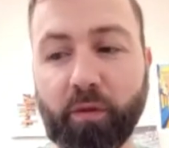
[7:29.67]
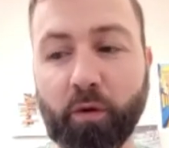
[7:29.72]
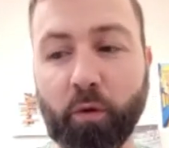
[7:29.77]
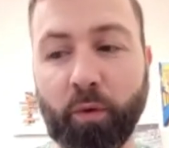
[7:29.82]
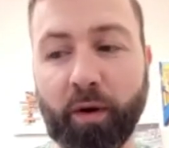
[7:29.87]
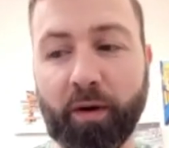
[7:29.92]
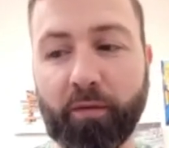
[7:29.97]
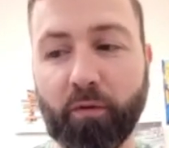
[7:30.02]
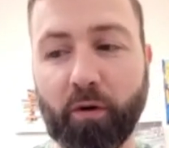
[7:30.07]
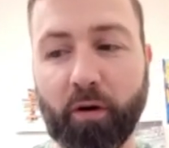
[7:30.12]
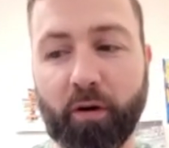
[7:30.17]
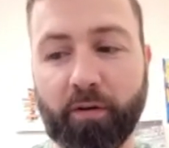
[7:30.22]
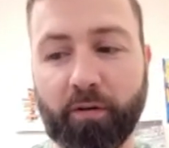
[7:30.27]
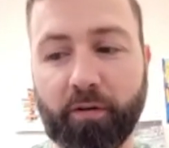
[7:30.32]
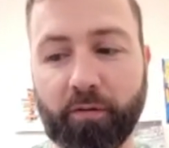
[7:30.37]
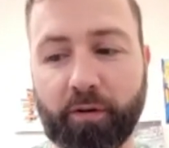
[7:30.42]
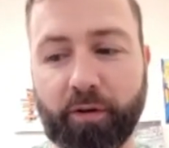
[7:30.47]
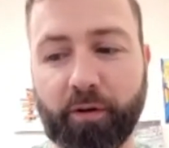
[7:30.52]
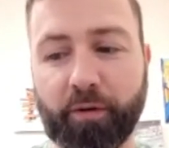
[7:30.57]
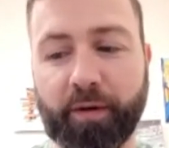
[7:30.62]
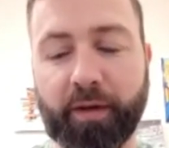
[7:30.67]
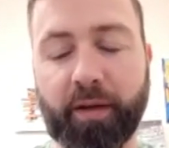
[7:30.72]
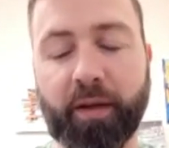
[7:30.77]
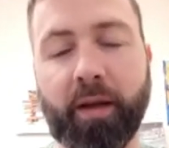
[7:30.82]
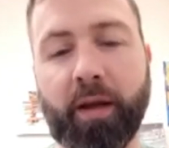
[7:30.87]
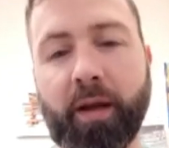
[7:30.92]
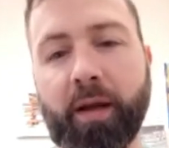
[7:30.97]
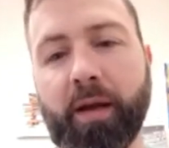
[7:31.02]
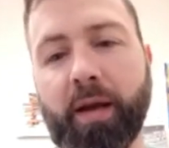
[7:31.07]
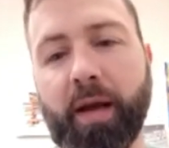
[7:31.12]
whatever art you're doing,
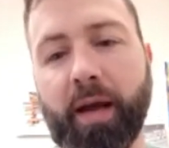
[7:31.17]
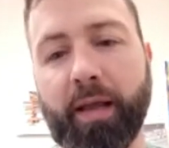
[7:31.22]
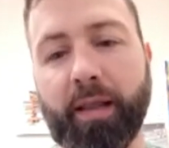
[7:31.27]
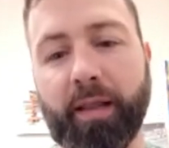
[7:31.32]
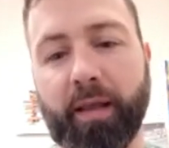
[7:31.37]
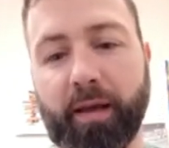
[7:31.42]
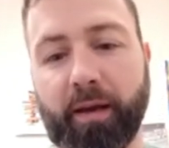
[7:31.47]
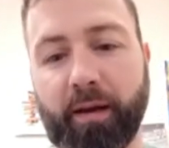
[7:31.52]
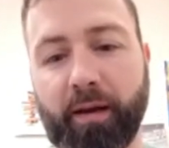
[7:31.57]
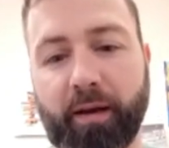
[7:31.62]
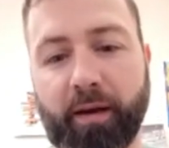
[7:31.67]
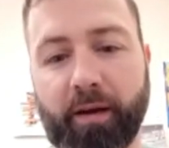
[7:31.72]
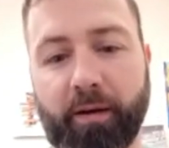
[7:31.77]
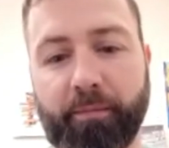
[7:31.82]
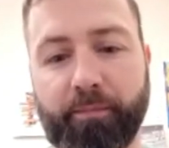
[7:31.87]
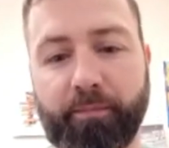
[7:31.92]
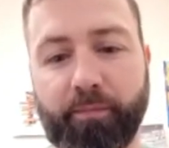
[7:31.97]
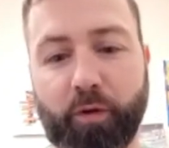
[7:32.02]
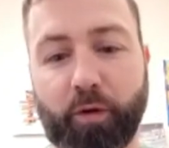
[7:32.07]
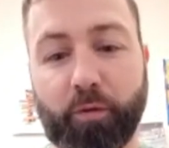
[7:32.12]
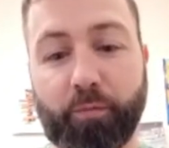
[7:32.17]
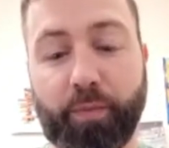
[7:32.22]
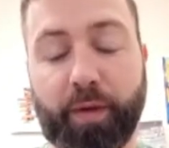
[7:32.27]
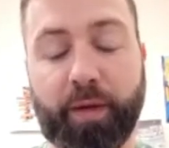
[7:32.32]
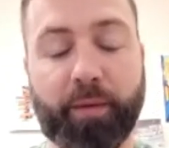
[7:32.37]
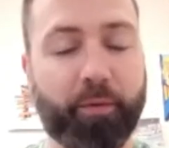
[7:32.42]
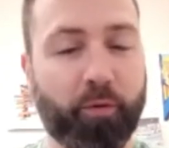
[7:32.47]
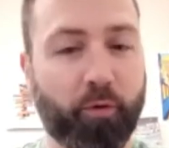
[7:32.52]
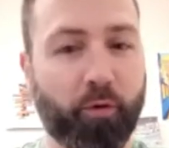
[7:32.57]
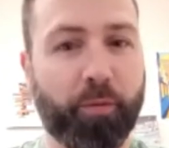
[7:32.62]
and then um, you'd be
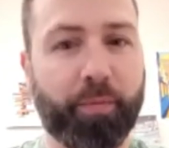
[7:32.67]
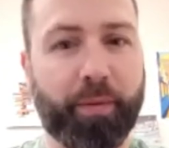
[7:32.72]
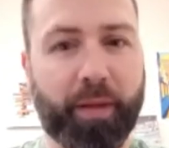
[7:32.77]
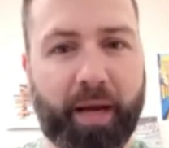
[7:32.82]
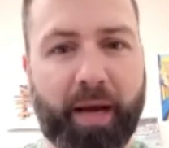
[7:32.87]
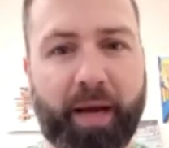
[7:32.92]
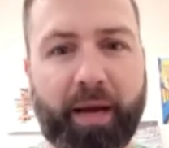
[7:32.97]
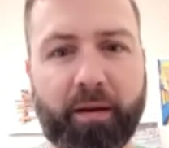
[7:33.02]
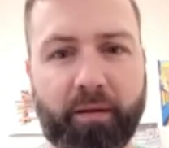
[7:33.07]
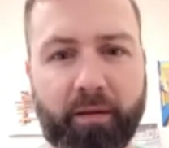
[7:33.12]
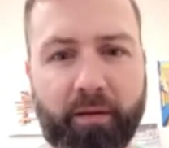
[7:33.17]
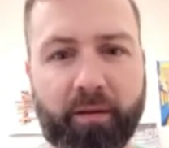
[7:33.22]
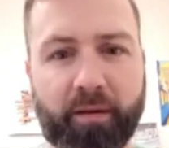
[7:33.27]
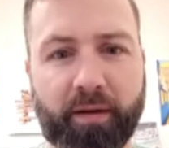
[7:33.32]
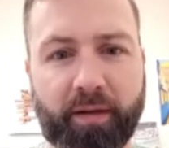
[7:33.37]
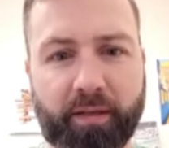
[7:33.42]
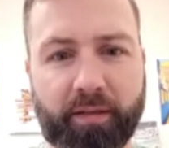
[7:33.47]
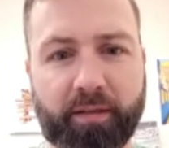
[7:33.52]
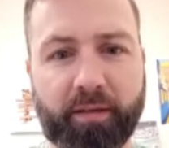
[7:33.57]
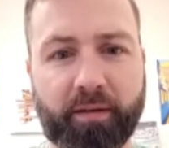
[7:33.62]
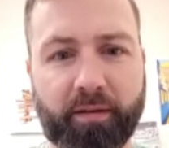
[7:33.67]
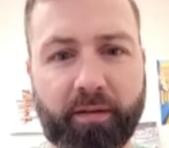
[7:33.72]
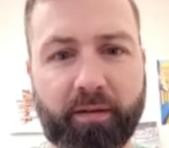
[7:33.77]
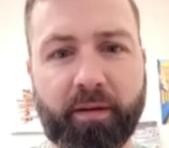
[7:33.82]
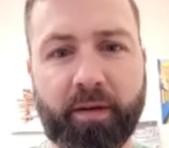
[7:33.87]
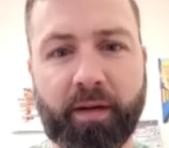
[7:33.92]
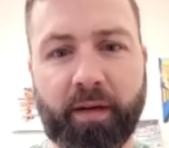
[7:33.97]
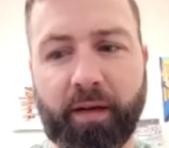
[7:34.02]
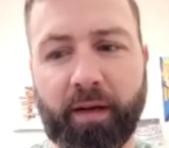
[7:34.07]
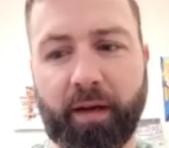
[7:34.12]
able to apply it a little easier.
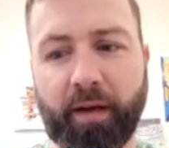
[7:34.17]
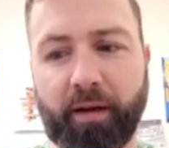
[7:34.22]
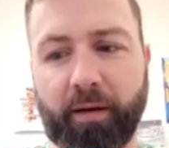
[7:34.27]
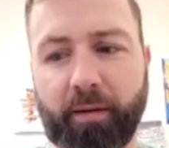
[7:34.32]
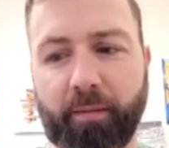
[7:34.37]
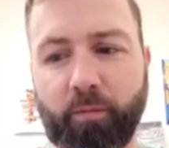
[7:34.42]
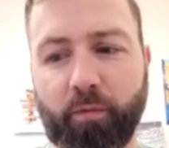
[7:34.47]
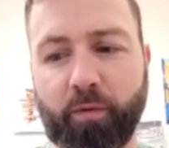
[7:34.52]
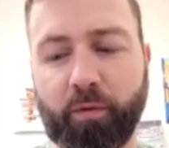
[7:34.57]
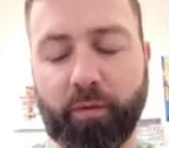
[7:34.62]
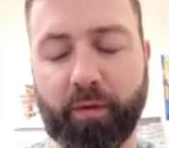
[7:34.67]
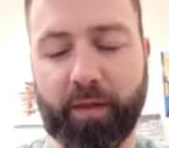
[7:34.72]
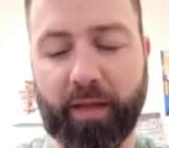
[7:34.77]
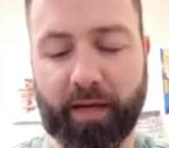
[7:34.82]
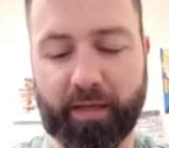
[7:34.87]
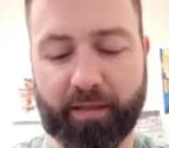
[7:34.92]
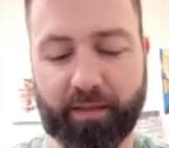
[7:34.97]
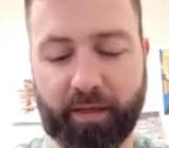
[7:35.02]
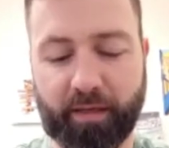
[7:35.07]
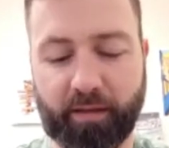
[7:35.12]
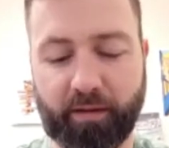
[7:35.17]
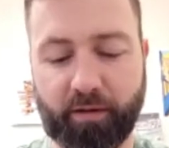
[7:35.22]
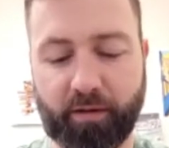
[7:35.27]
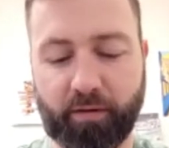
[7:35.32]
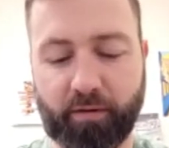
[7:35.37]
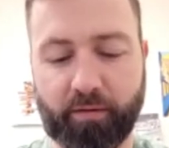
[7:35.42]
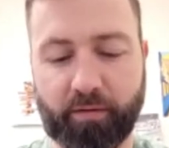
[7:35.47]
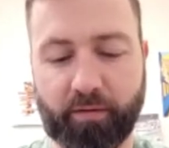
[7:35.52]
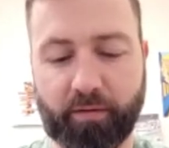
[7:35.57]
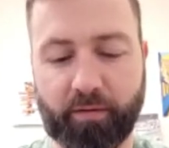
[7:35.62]
Um, with, with, that said,
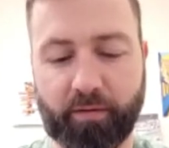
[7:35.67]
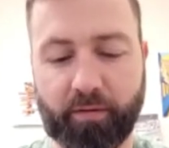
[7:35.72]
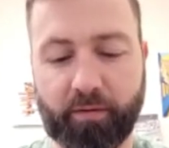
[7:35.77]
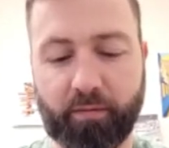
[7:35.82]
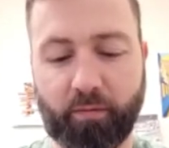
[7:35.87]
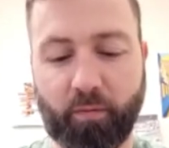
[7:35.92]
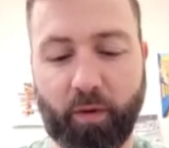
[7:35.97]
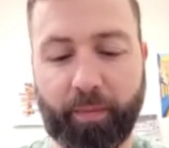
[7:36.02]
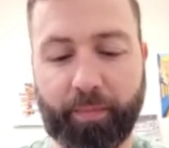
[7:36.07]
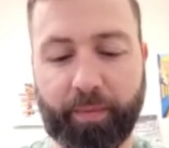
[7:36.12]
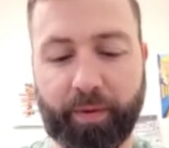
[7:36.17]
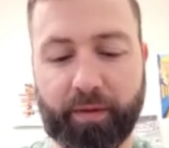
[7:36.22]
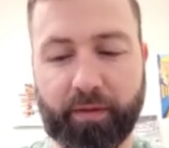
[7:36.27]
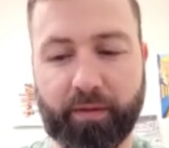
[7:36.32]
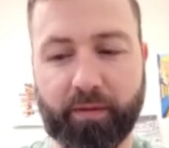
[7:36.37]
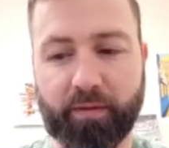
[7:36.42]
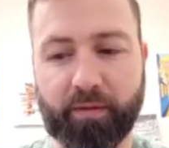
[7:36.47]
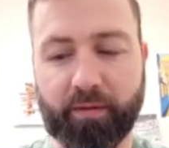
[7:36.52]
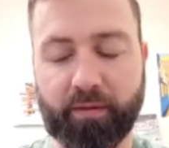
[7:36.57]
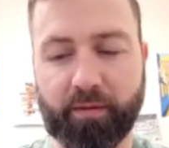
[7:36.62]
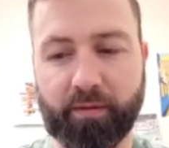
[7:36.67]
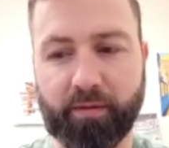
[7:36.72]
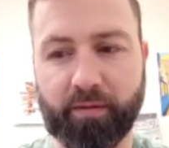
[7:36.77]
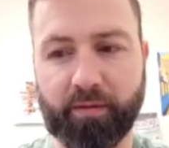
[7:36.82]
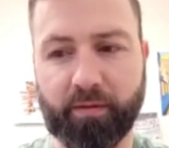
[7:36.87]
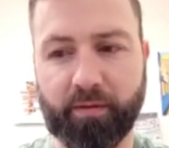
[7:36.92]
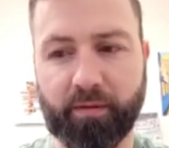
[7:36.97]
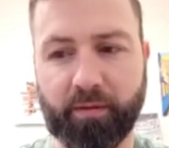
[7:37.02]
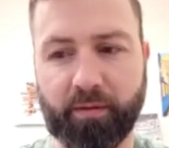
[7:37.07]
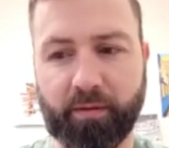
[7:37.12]
though, uh, weapons
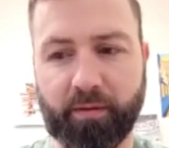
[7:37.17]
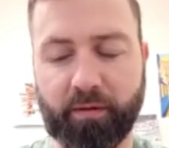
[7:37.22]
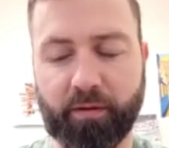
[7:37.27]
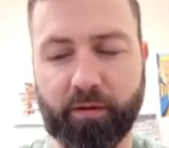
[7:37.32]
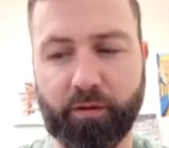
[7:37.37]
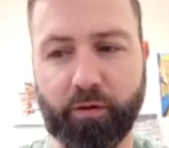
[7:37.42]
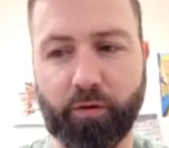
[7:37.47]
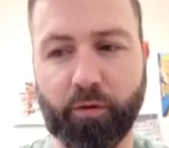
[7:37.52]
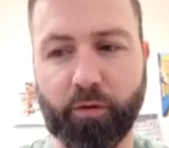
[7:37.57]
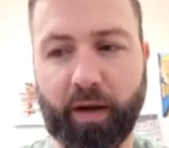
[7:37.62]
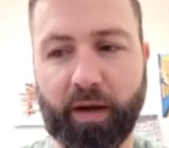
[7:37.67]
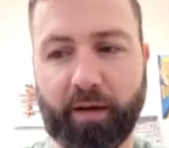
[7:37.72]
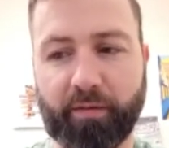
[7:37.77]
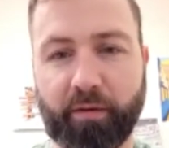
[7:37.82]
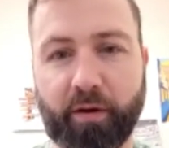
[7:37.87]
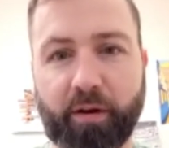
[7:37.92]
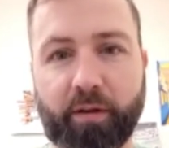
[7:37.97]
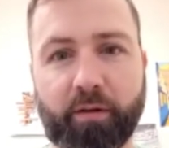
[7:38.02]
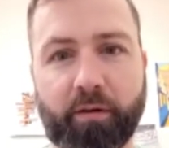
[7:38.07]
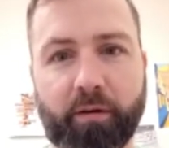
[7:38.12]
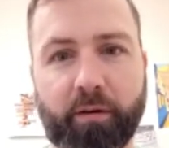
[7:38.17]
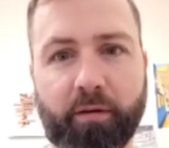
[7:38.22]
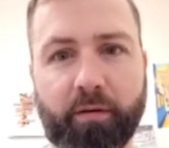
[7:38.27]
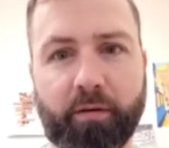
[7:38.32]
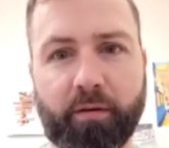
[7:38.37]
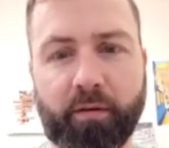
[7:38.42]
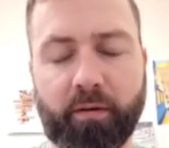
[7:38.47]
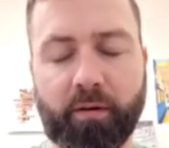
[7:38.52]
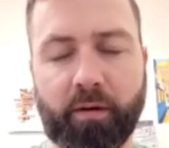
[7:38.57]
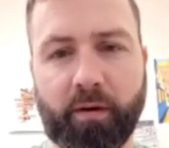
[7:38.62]
do have other
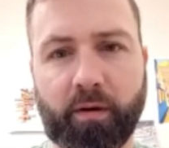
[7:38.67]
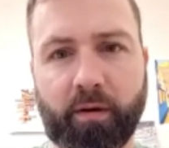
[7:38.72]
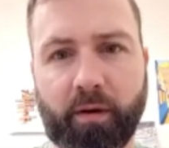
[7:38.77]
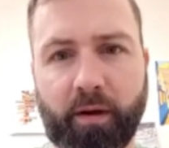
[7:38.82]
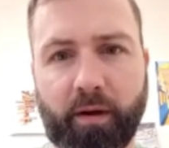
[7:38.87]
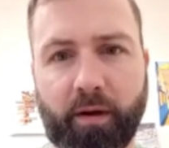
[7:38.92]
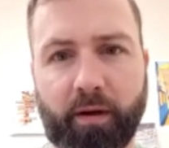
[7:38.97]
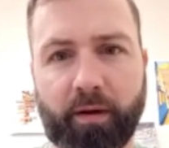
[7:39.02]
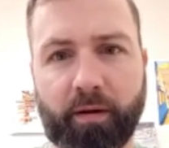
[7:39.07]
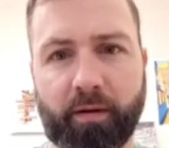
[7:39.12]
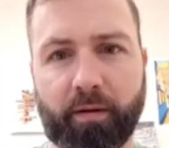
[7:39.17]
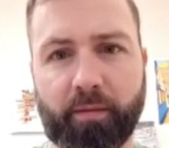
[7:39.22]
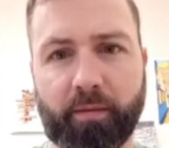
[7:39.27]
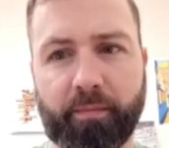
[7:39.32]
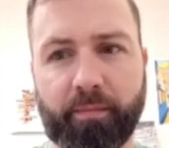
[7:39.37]
uh,